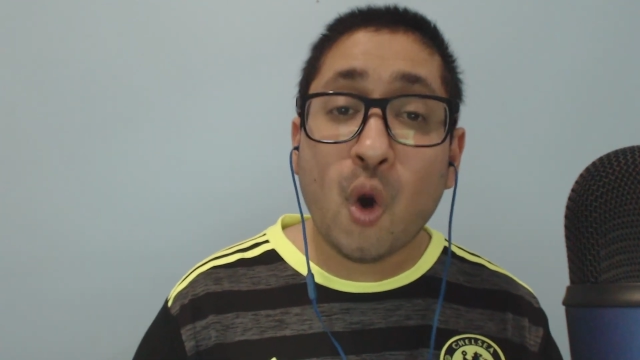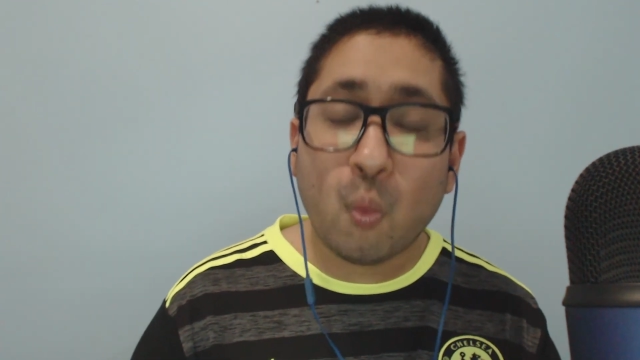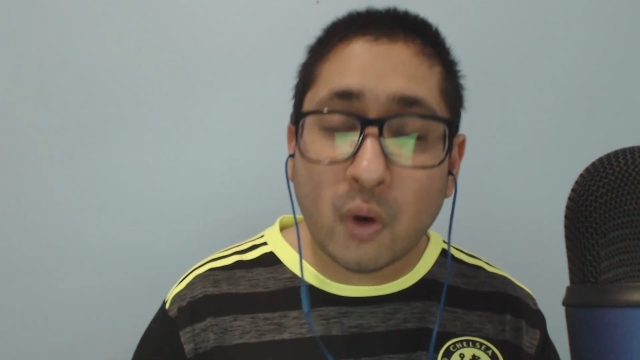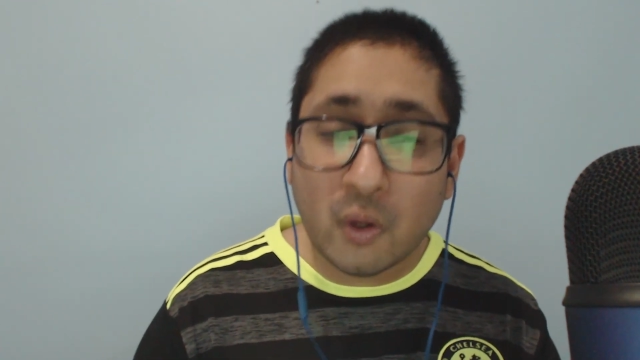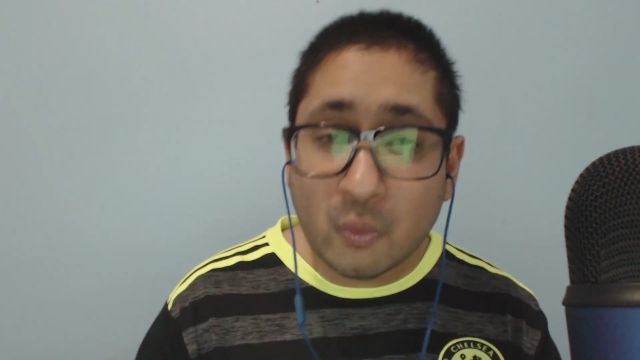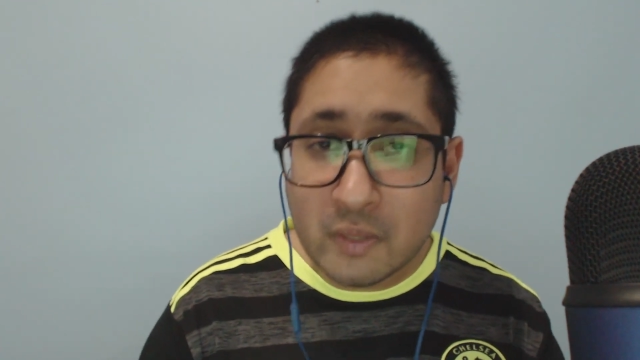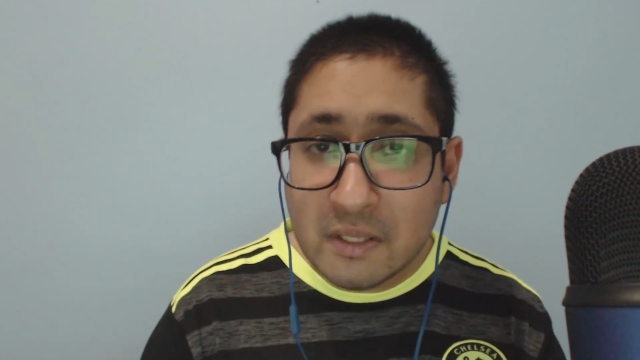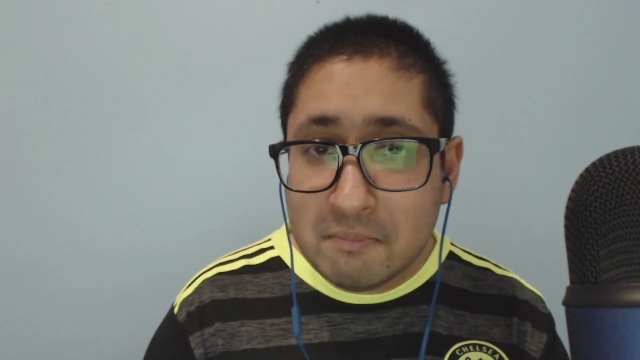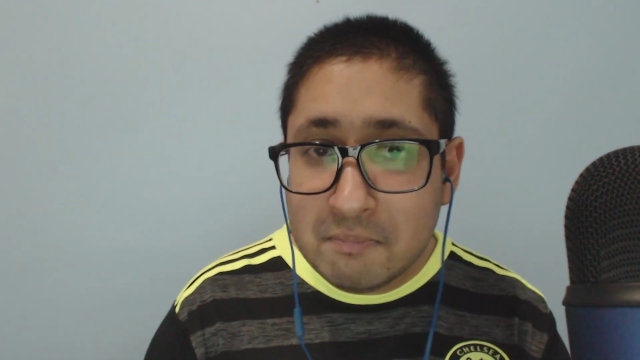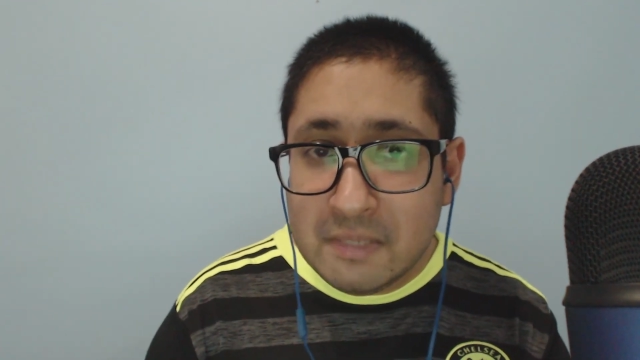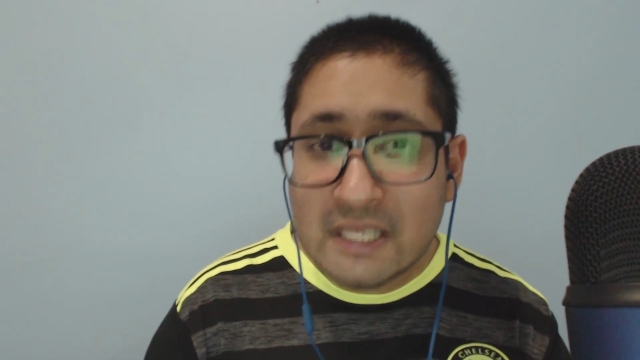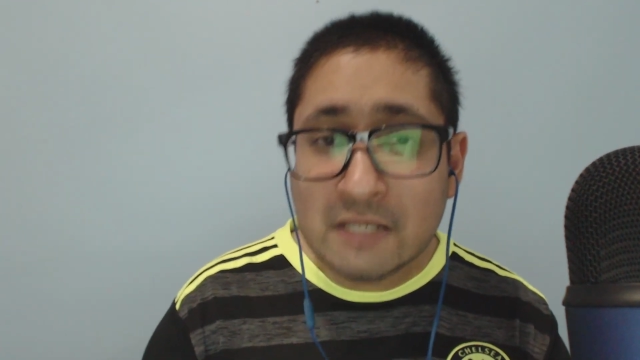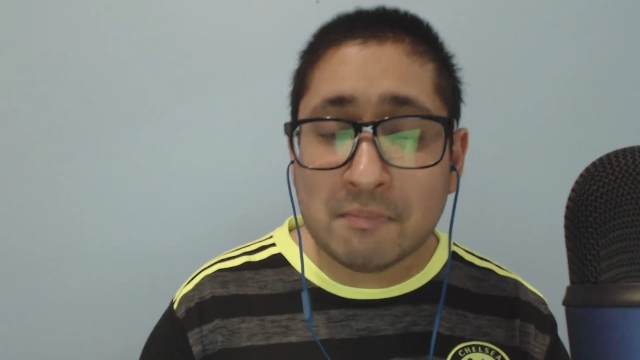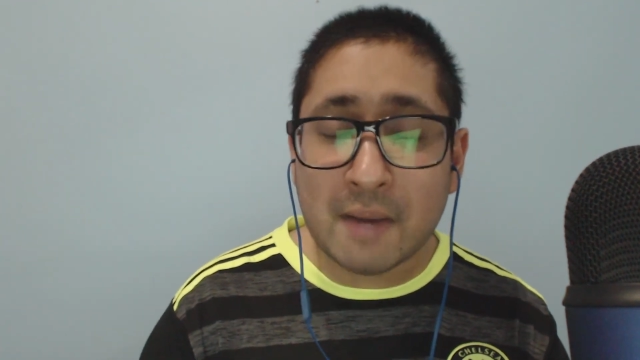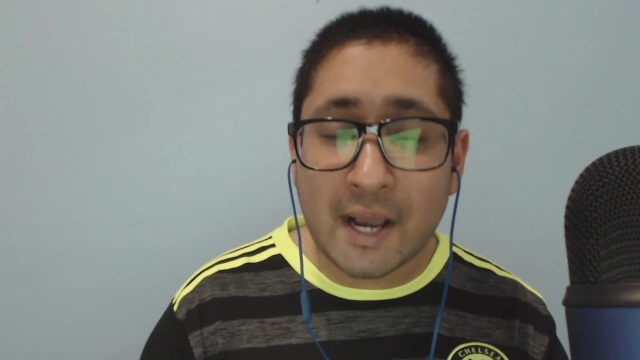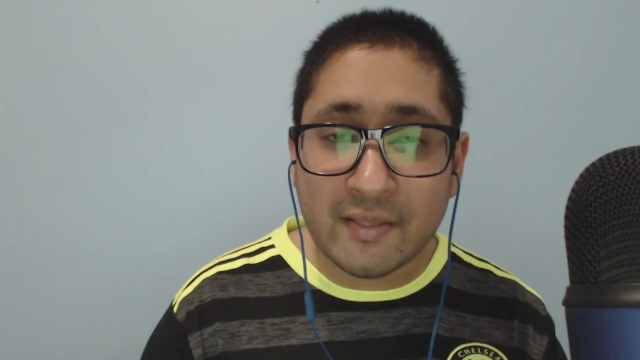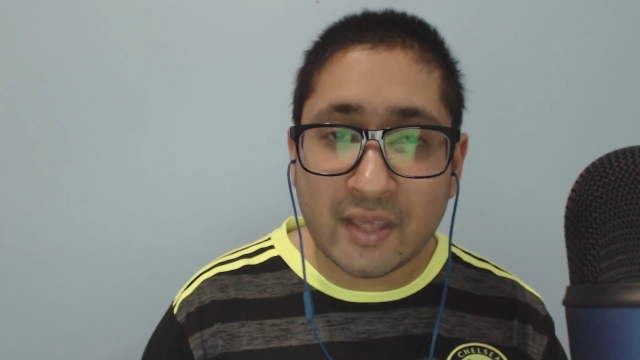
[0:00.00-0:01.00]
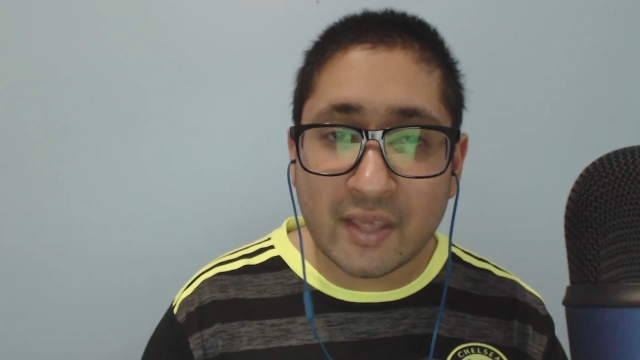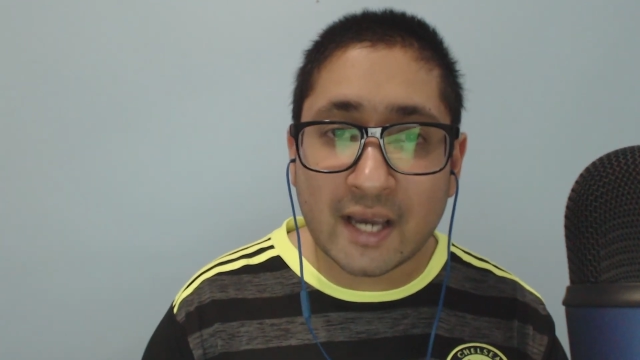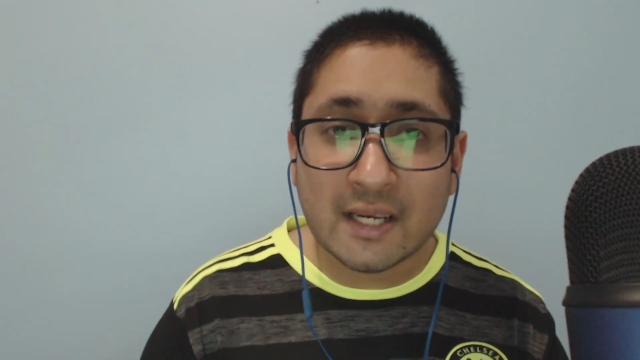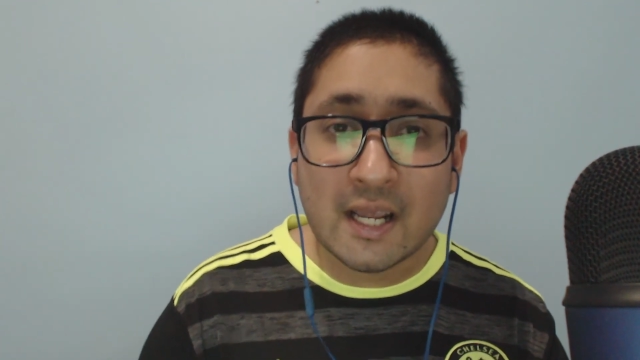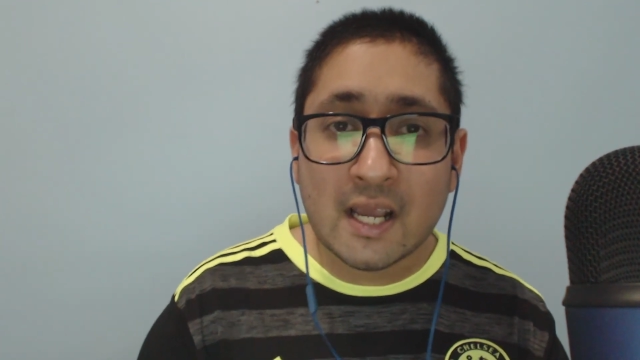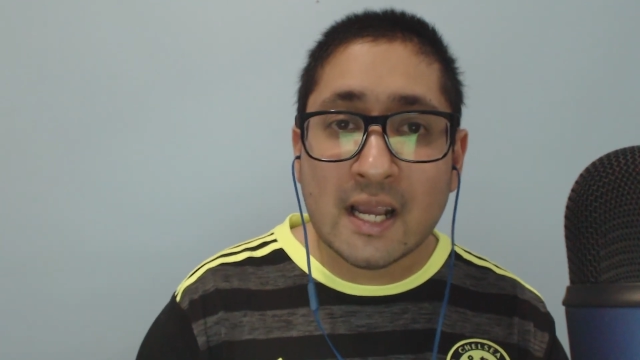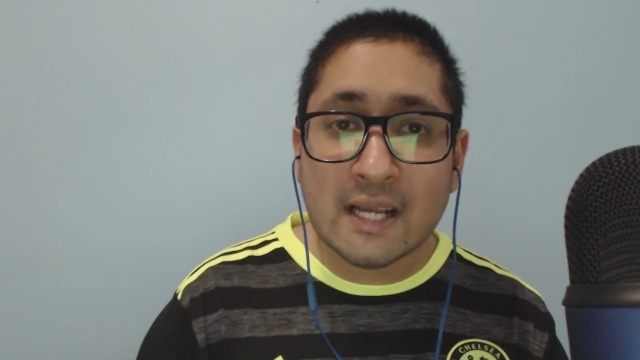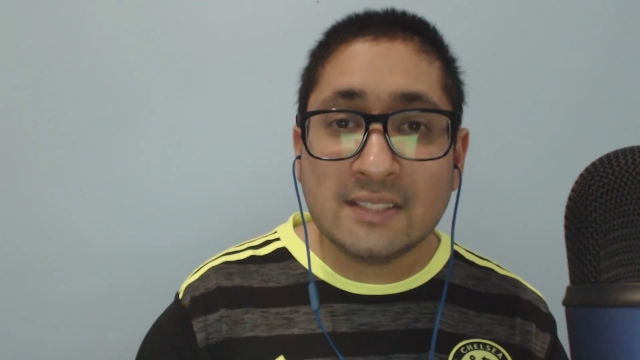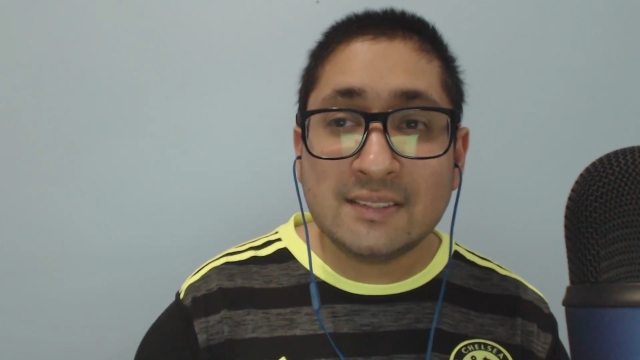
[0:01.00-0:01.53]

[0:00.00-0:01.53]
what we mean by that